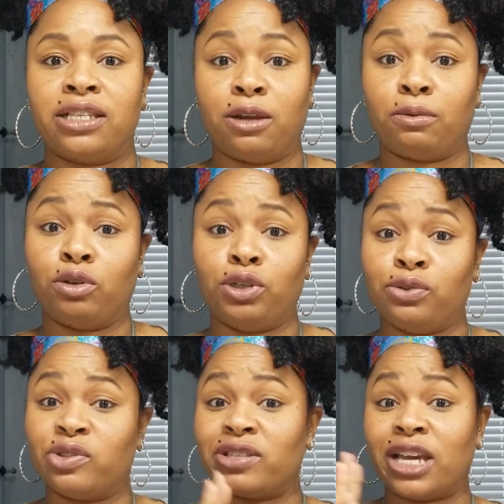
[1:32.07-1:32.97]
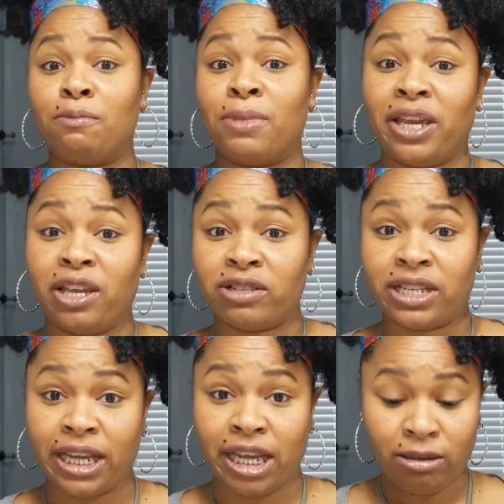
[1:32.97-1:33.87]
that I'm going to use to style my hair
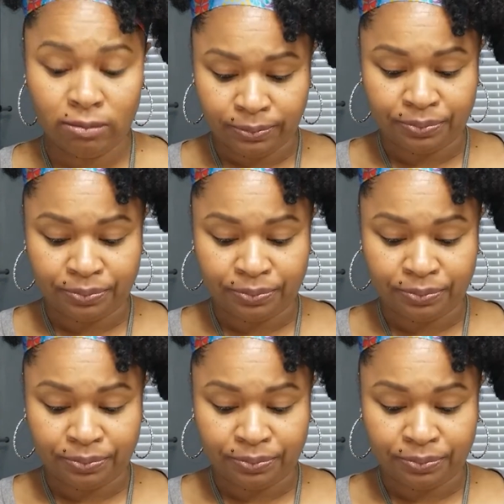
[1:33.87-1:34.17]
today.